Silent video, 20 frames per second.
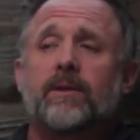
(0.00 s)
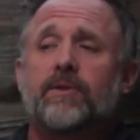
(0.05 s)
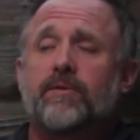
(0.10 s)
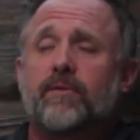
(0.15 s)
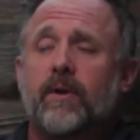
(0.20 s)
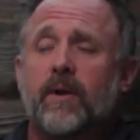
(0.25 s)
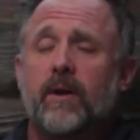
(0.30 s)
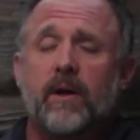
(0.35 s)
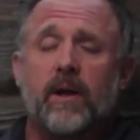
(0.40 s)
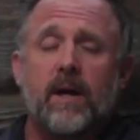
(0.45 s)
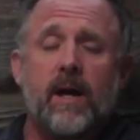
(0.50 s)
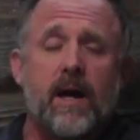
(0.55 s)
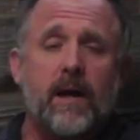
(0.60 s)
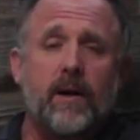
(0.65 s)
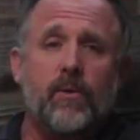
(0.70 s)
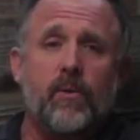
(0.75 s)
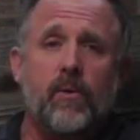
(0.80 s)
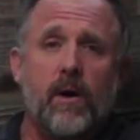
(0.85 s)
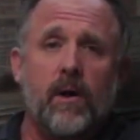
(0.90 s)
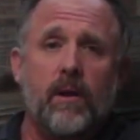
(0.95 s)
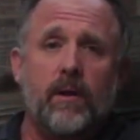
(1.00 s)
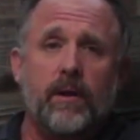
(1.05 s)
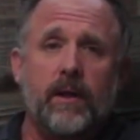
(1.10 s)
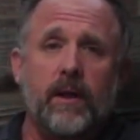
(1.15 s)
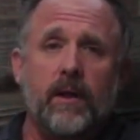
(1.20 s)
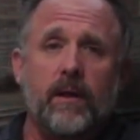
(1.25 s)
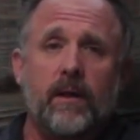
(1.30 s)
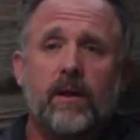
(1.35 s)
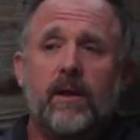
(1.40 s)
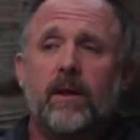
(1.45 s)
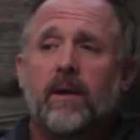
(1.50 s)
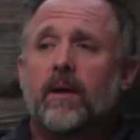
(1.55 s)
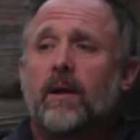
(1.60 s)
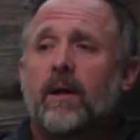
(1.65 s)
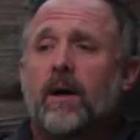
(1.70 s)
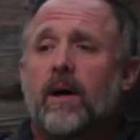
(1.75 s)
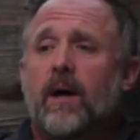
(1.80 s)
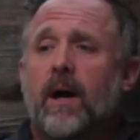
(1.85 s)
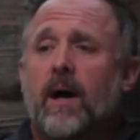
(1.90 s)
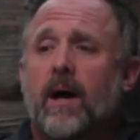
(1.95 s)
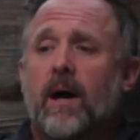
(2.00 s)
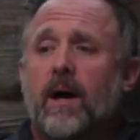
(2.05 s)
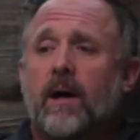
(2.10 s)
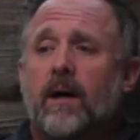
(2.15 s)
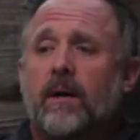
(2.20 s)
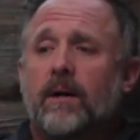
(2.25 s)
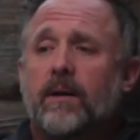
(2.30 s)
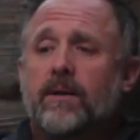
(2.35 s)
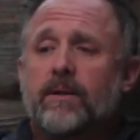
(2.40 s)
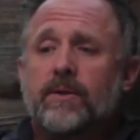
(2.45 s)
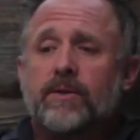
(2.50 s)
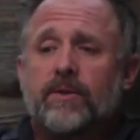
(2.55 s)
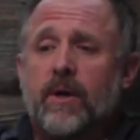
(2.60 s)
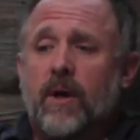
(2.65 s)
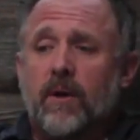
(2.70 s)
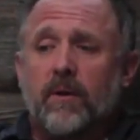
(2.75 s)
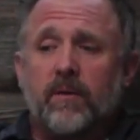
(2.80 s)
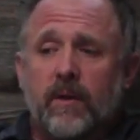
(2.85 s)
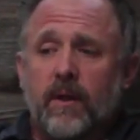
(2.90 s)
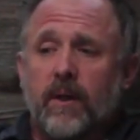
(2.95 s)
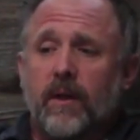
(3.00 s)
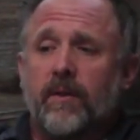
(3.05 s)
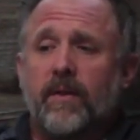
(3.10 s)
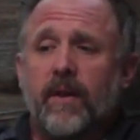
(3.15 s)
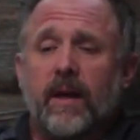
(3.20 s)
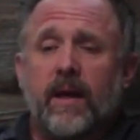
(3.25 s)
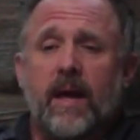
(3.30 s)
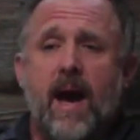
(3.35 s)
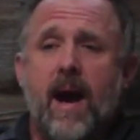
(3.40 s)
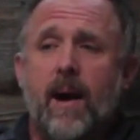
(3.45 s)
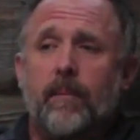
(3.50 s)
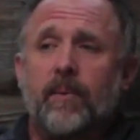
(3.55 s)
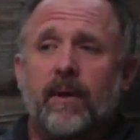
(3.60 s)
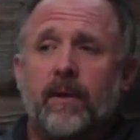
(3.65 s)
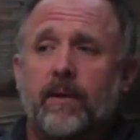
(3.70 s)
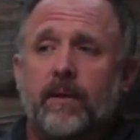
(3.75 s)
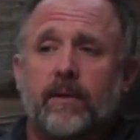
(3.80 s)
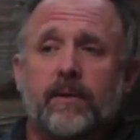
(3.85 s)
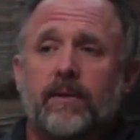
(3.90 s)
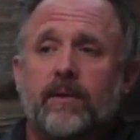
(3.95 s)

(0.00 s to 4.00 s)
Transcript: It's very high quality. So anything happen,